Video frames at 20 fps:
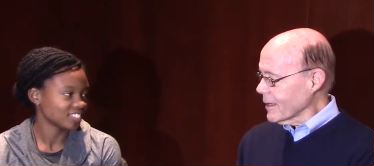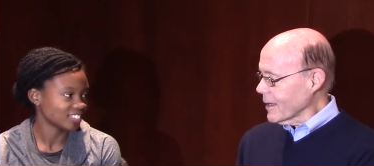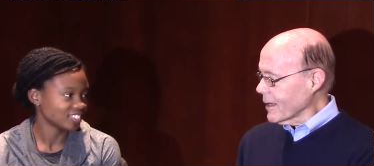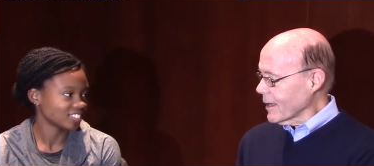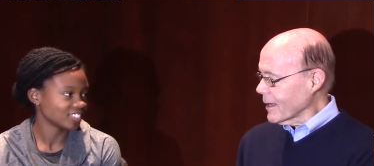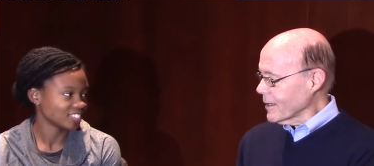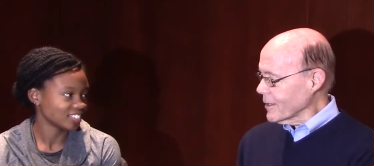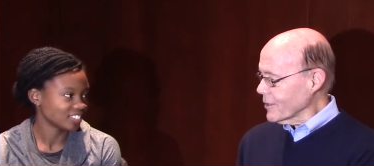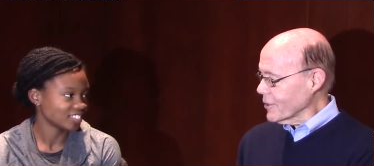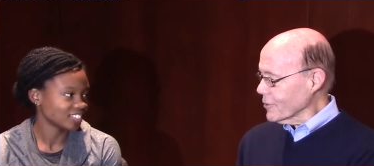
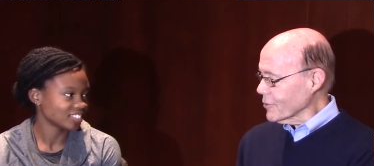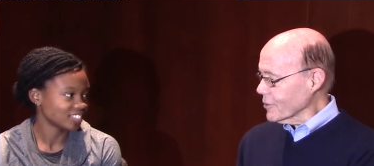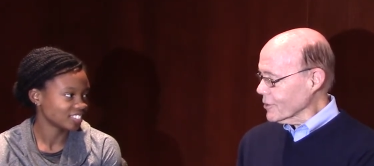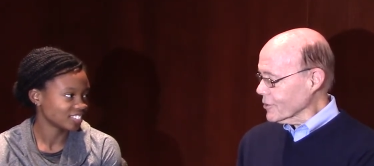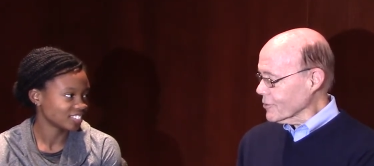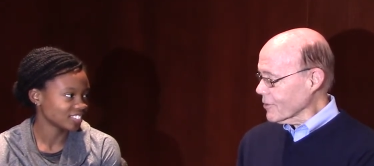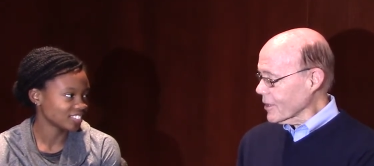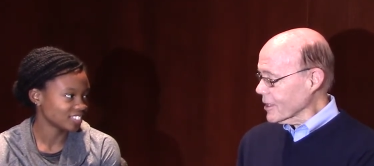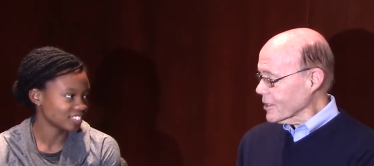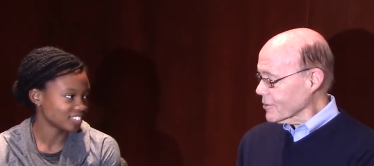Speaker 1: and you're a
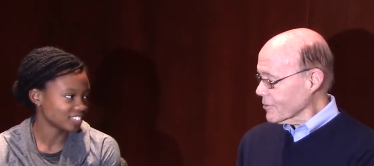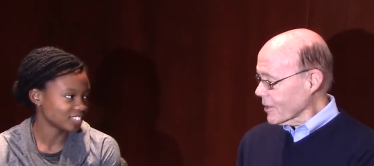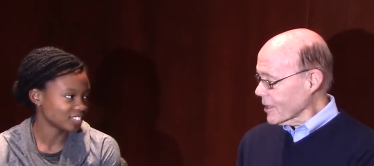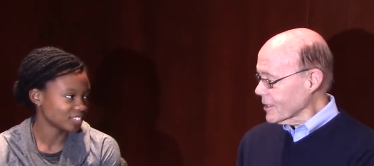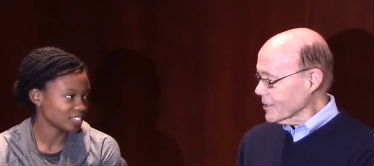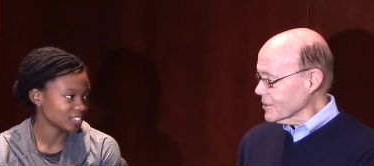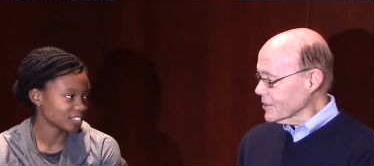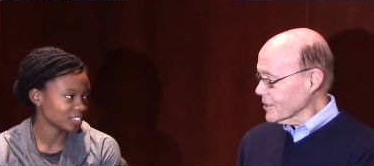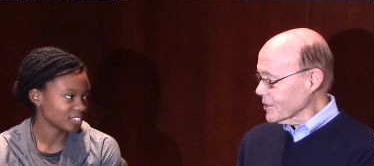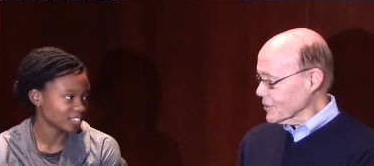great
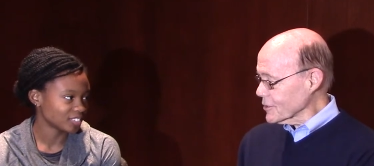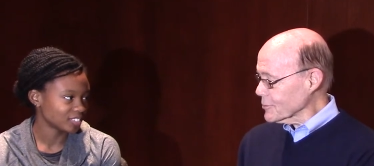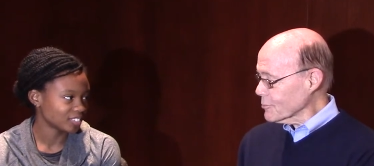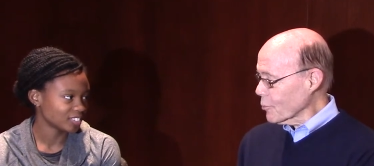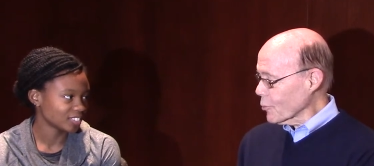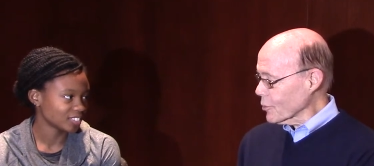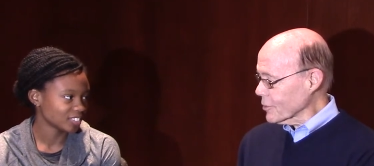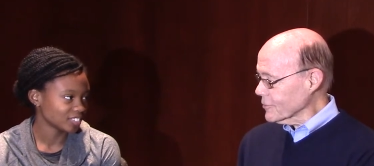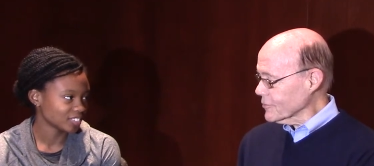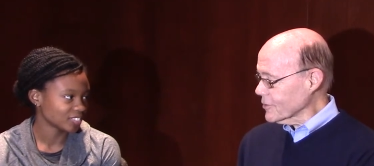credit to the
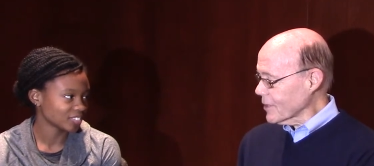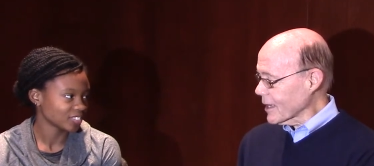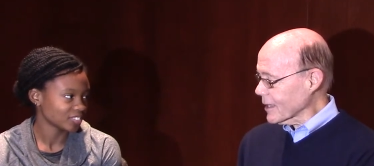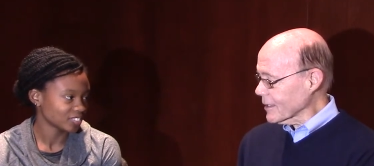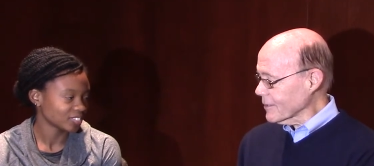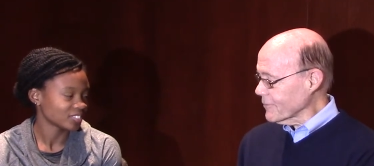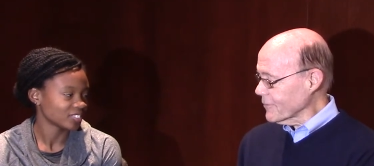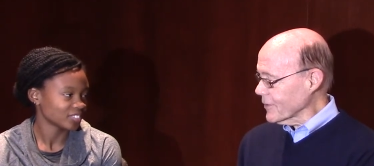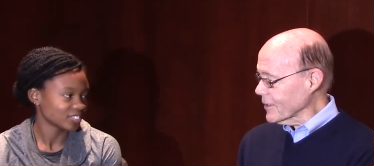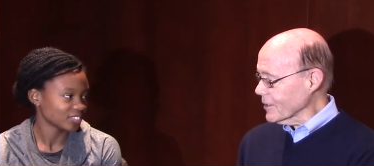sport of track
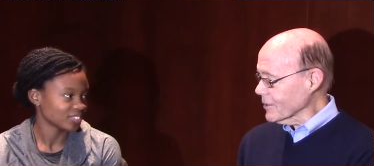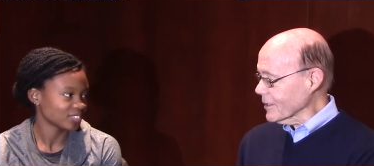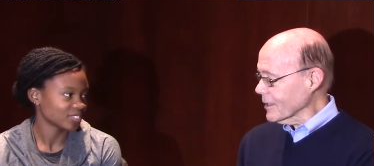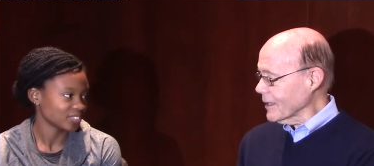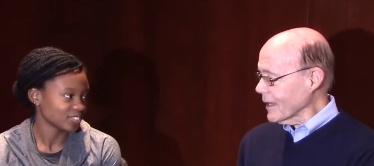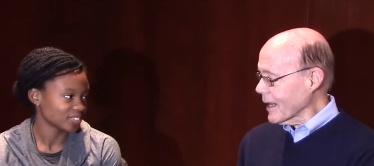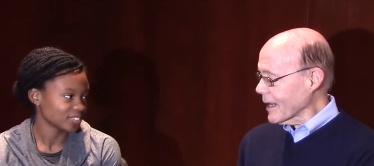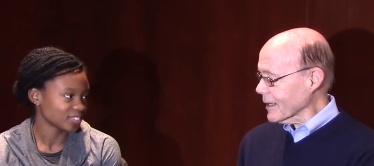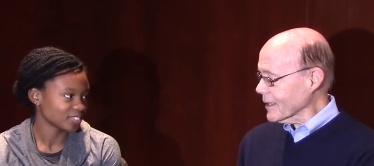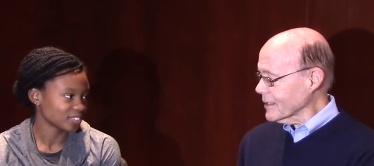and field,
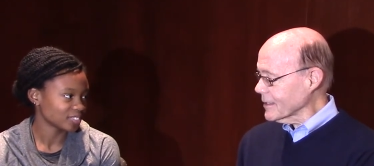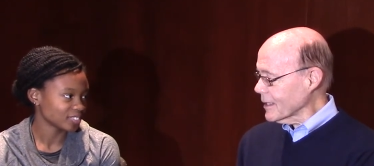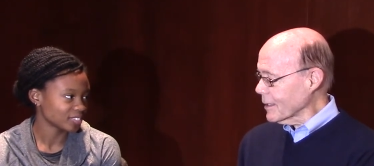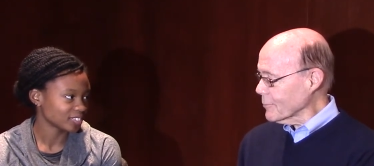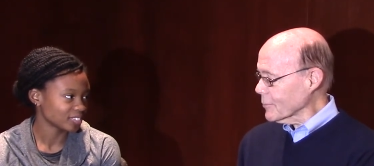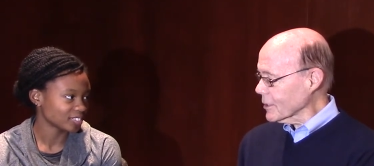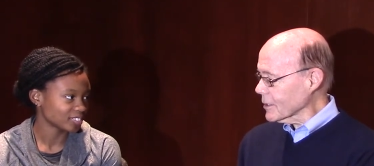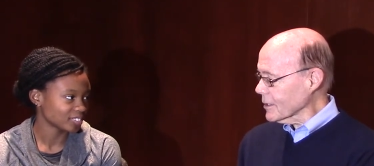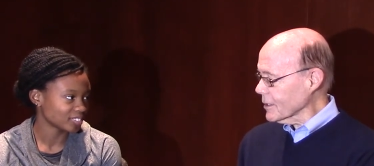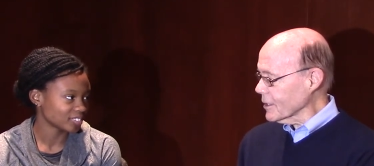and
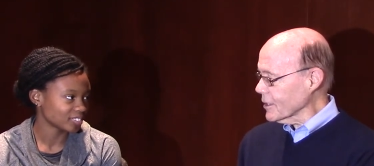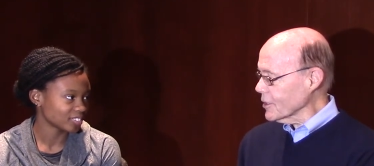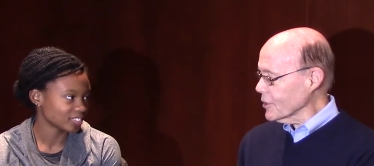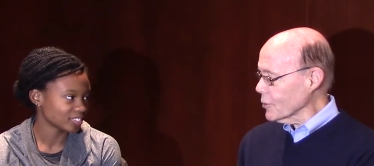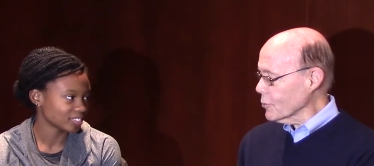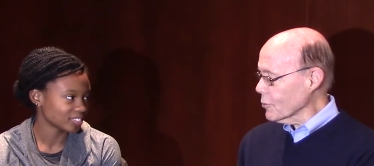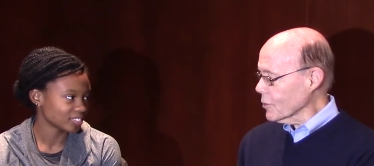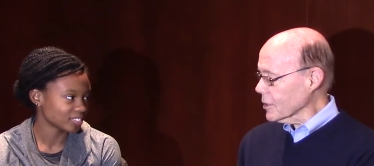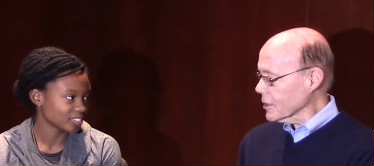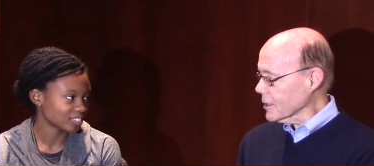academically,
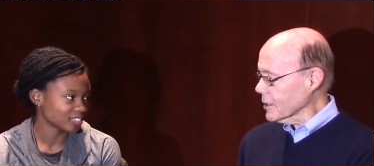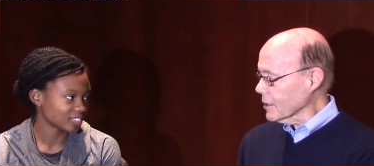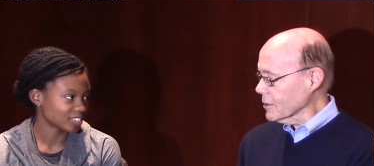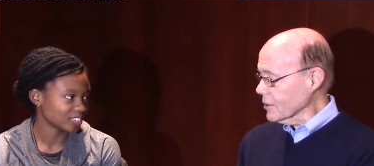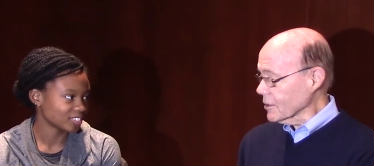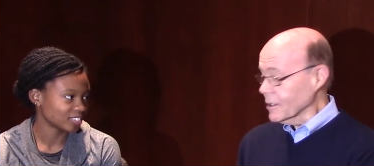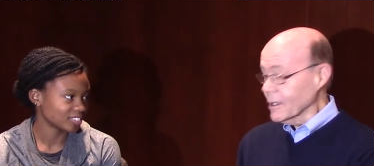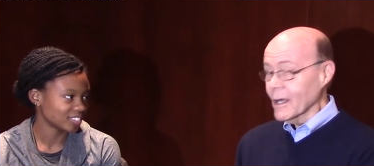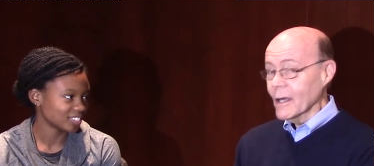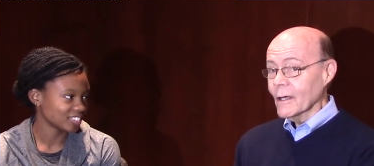you are a killer.